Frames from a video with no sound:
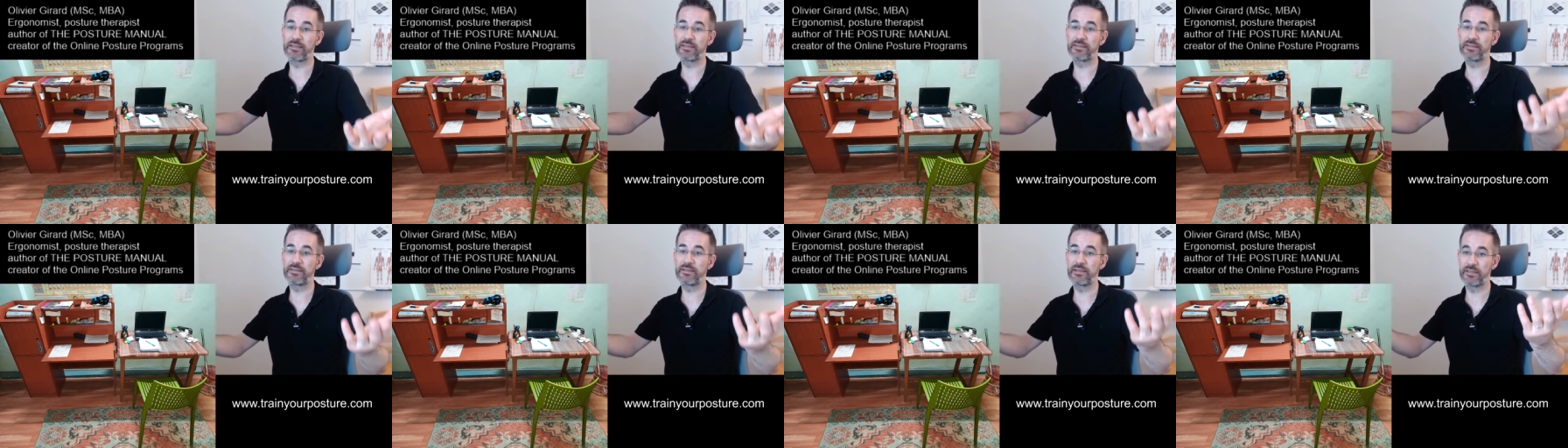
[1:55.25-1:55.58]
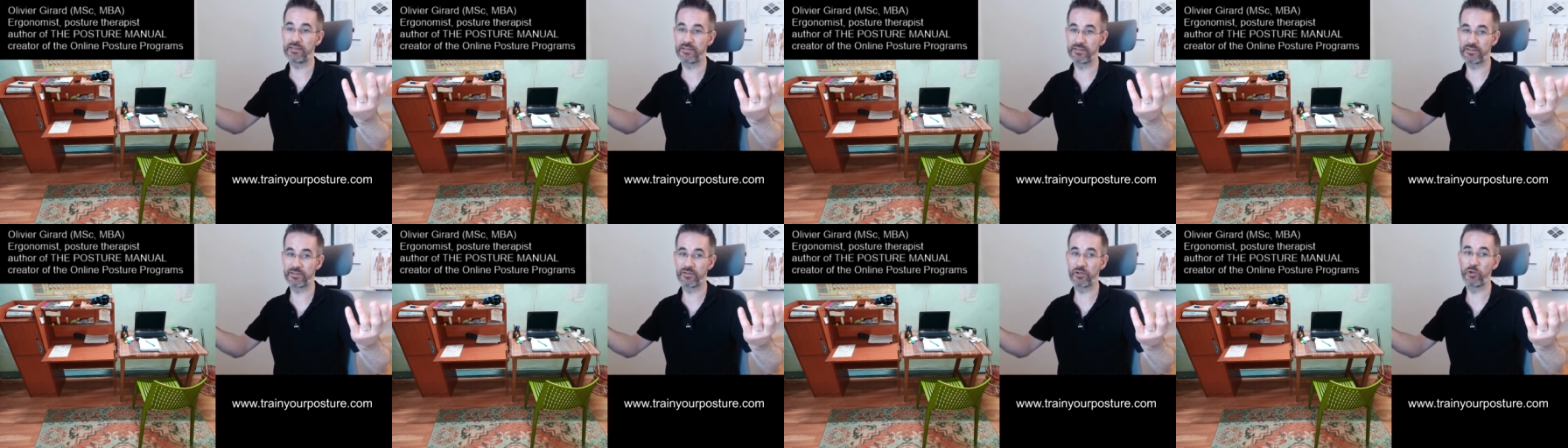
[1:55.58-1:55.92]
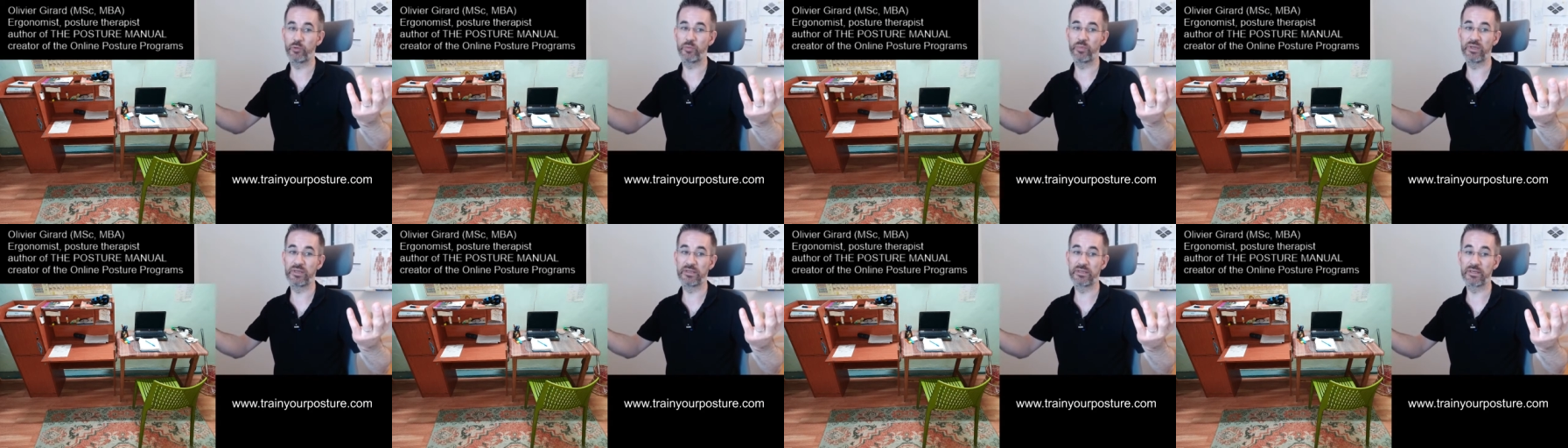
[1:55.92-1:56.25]
tilt a
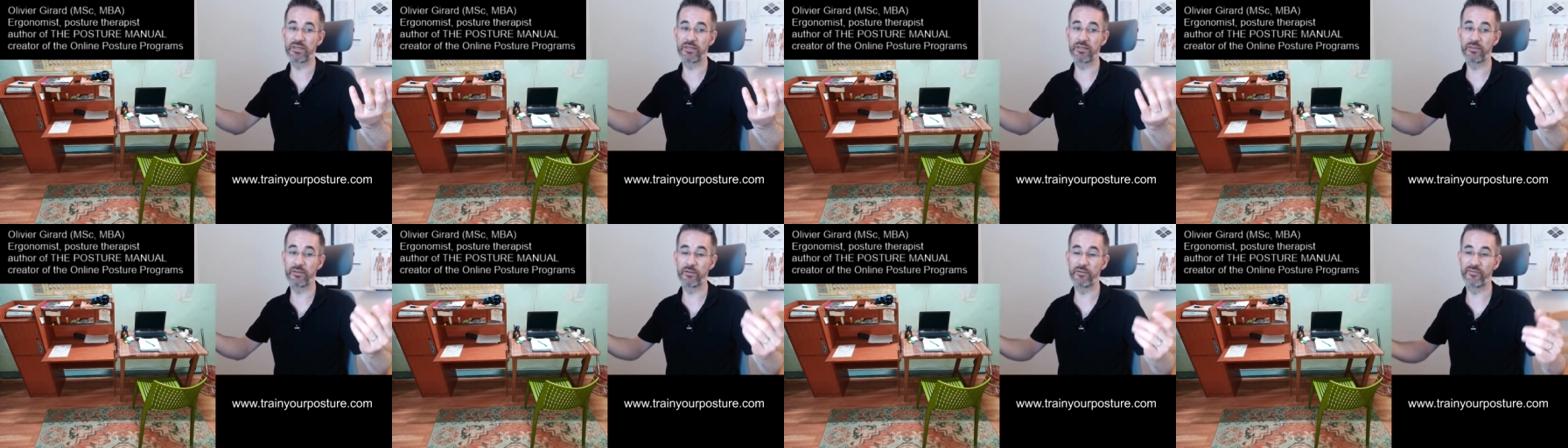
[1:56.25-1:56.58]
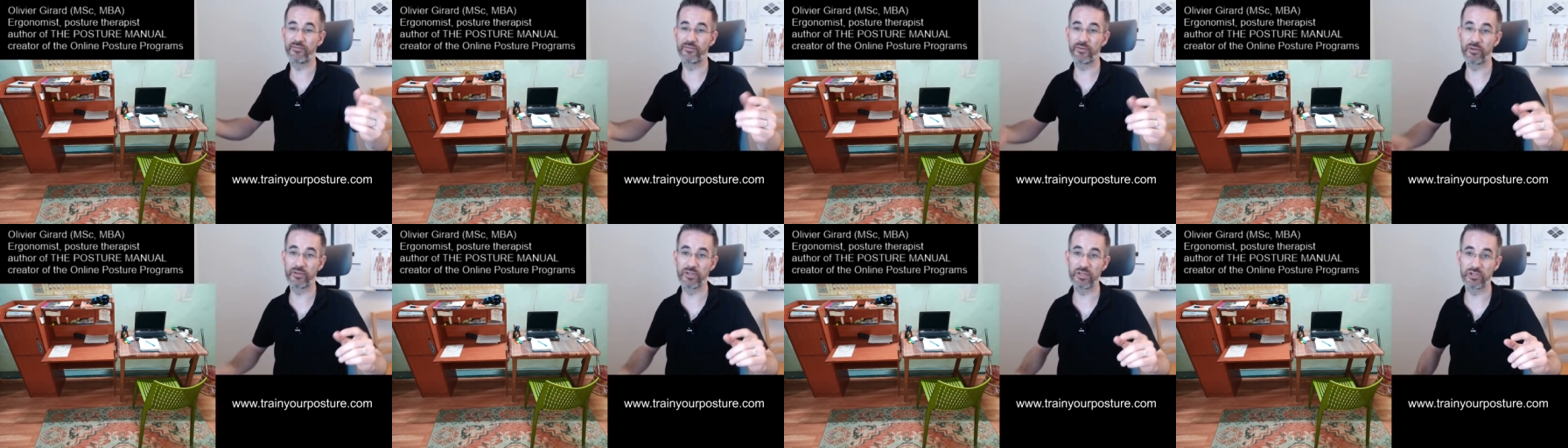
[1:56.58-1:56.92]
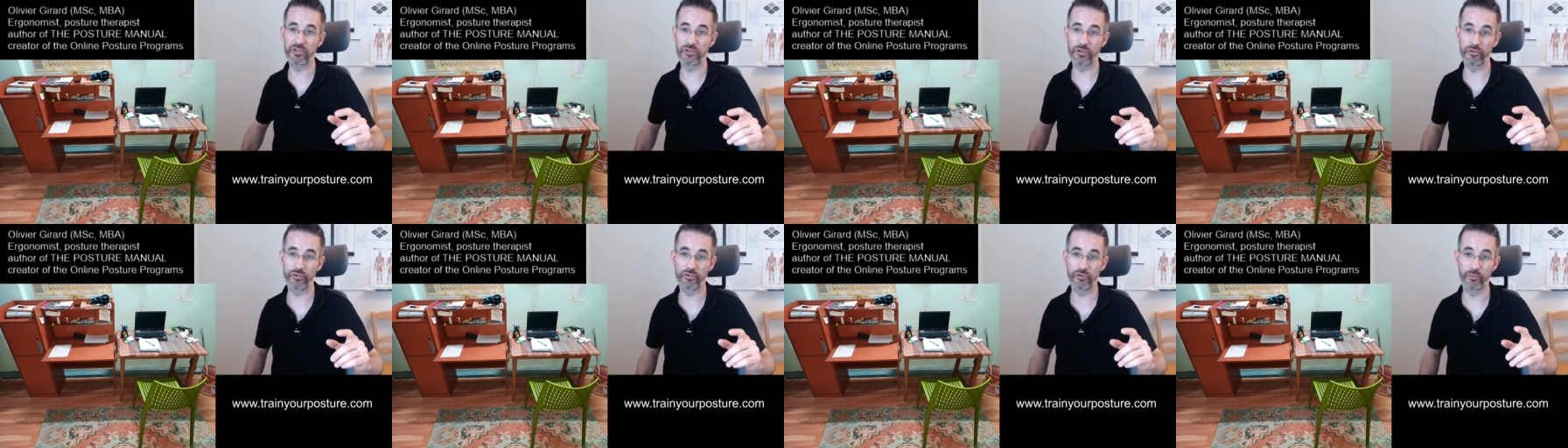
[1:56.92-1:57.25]
bit the
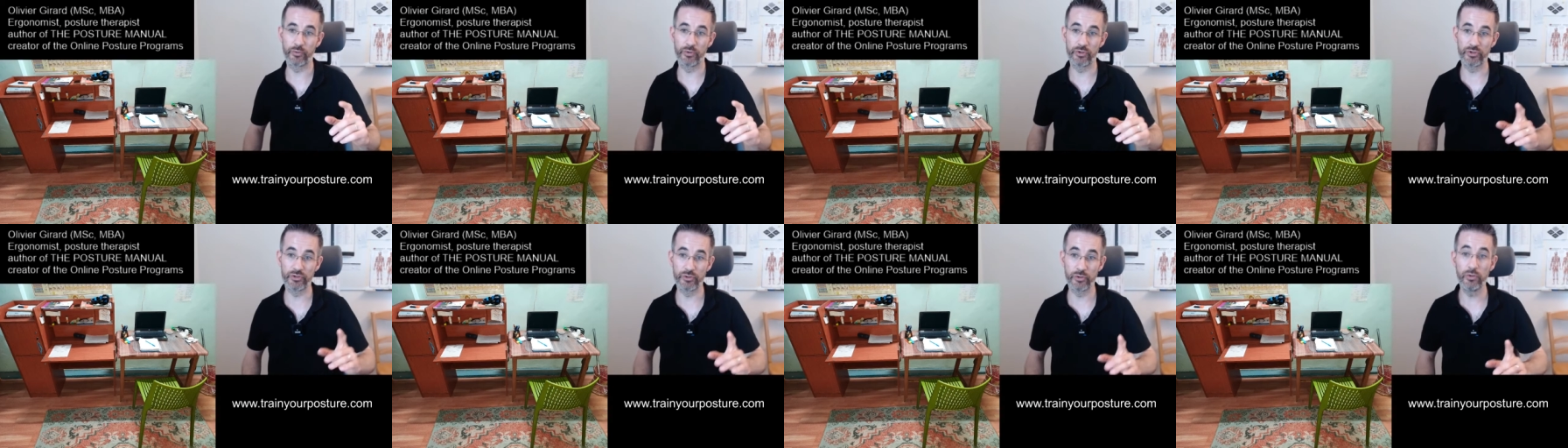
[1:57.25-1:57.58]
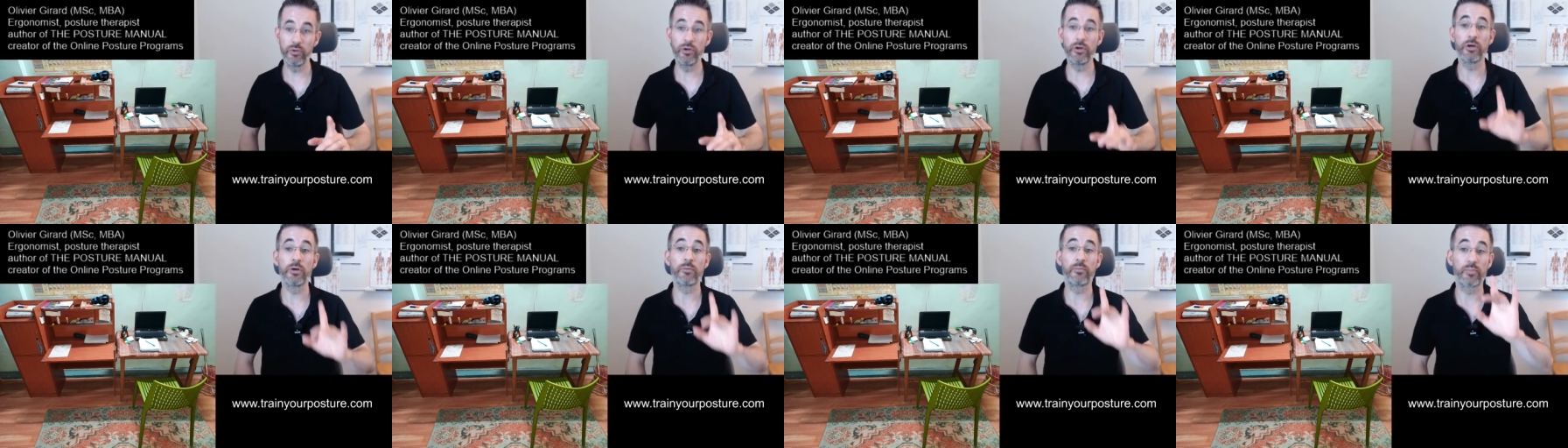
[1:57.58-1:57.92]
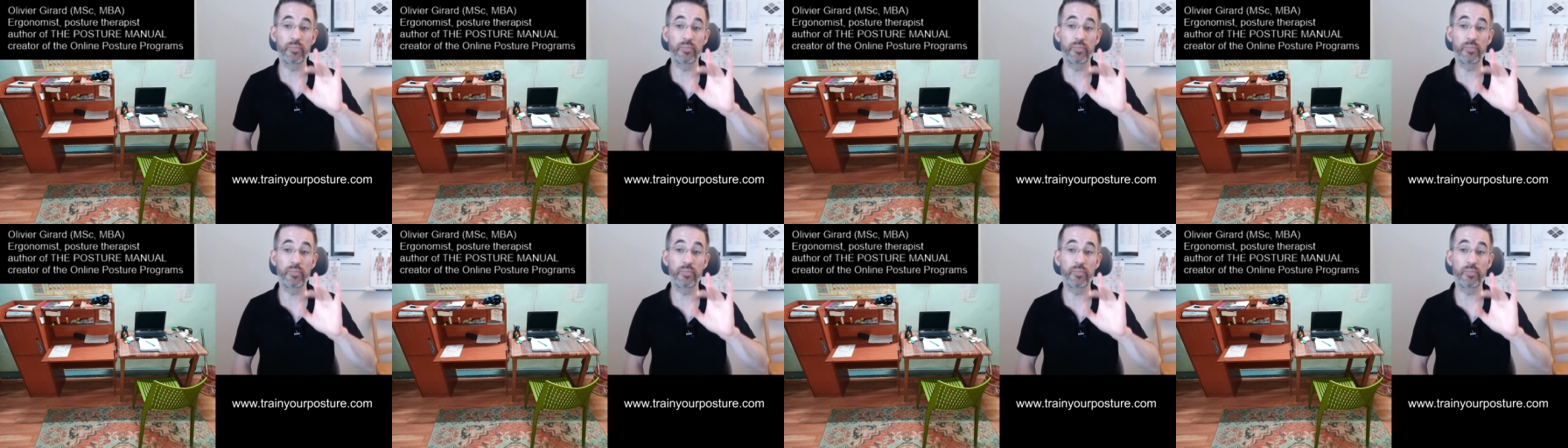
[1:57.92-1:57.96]
furniture towards you,